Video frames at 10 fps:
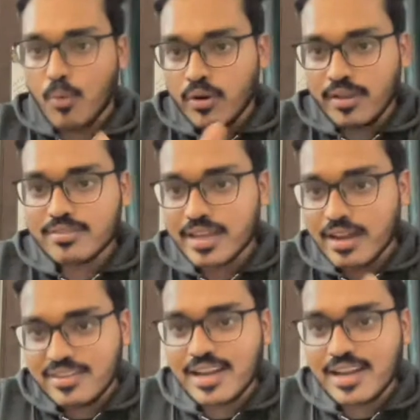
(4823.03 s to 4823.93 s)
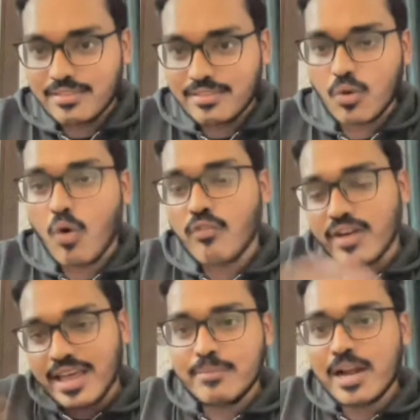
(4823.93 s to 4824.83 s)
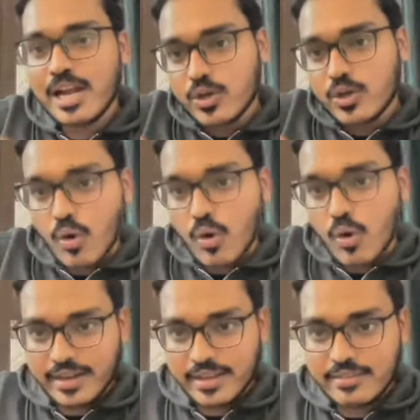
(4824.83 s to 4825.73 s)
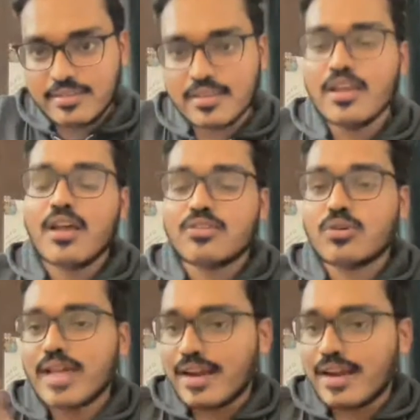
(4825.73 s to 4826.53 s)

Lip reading: bonus gift task over an email to all the attendees so